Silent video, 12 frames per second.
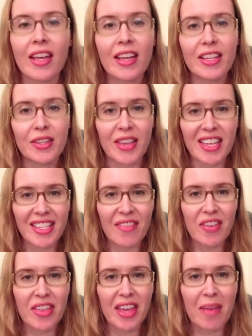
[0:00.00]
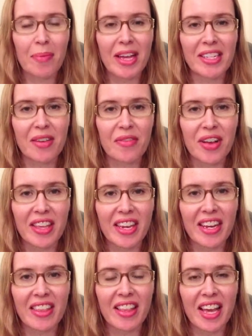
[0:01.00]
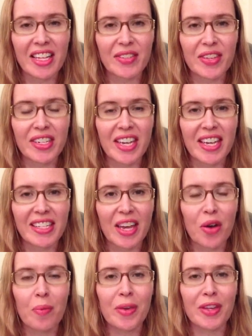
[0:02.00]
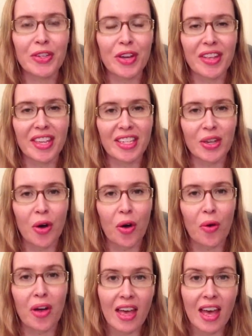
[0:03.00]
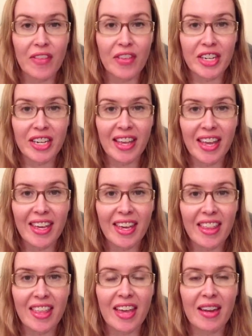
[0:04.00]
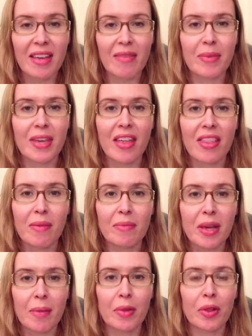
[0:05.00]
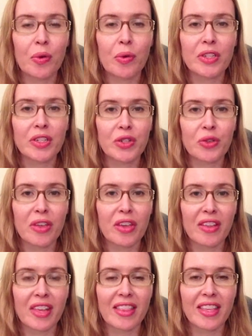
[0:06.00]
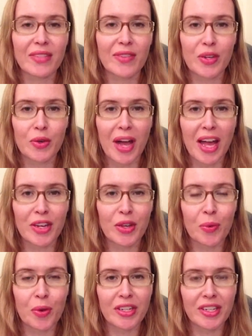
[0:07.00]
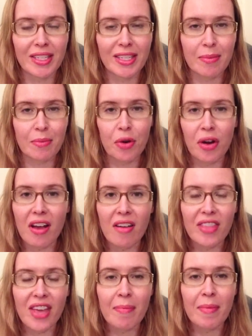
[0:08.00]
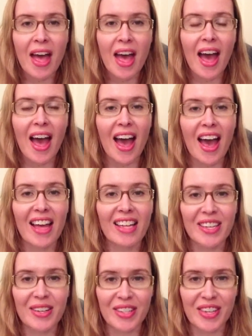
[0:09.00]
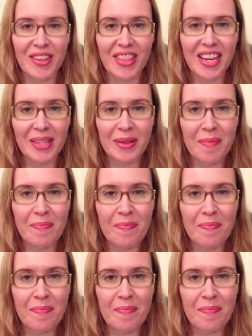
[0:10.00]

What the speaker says: So that's everything I've picked up for Elena in the last few days. I hope you enjoyed this haul. If you did like it, then give me a thumbs up below to show that you like this video and you want to see more of them. And I'll see you in the next one.